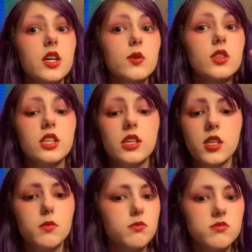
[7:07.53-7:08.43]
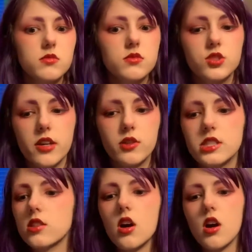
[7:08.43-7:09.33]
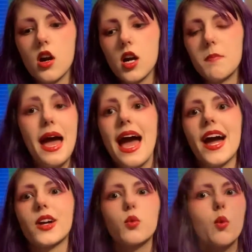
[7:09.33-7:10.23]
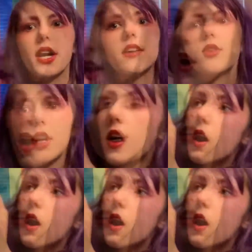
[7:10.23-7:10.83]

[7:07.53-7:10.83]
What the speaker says: the Jeffree Star, MAC, whatever.